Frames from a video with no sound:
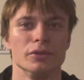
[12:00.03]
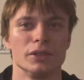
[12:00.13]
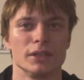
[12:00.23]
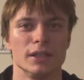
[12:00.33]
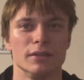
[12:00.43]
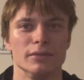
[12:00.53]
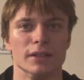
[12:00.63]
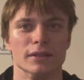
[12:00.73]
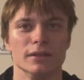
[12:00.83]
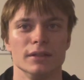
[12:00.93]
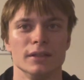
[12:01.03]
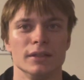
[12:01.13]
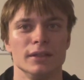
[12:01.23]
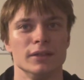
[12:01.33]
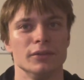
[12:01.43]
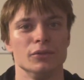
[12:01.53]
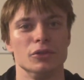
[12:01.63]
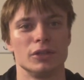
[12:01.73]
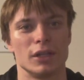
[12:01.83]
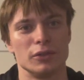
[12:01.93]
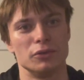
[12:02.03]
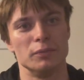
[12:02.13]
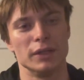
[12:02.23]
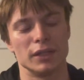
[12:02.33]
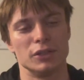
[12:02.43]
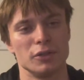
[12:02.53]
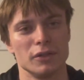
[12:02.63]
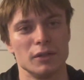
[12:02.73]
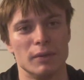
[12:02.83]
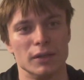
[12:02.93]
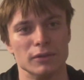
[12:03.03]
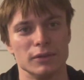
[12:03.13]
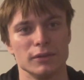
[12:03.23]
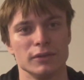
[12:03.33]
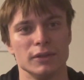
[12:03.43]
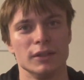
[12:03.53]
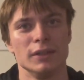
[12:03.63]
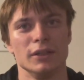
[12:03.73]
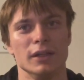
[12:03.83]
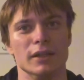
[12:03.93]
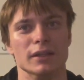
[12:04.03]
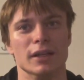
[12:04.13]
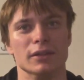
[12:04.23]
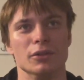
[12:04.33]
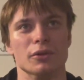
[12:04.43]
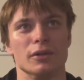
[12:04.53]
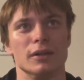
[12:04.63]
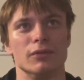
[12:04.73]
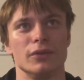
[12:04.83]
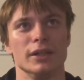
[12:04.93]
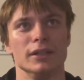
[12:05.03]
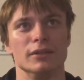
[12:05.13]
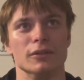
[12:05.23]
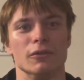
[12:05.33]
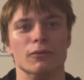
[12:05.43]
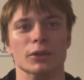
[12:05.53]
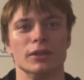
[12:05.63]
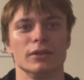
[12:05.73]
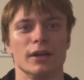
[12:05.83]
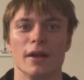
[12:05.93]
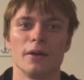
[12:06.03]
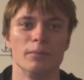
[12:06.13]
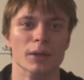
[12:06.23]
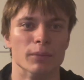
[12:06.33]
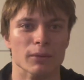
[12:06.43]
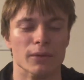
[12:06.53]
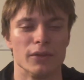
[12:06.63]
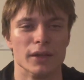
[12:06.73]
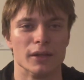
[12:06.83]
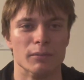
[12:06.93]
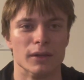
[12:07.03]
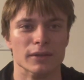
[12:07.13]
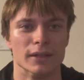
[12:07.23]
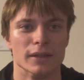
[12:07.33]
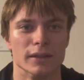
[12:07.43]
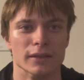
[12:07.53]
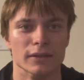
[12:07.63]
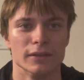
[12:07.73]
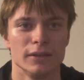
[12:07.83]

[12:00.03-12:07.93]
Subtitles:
yourself, that you start to be concerned about, and then you're afraid of what other people will think about that thing.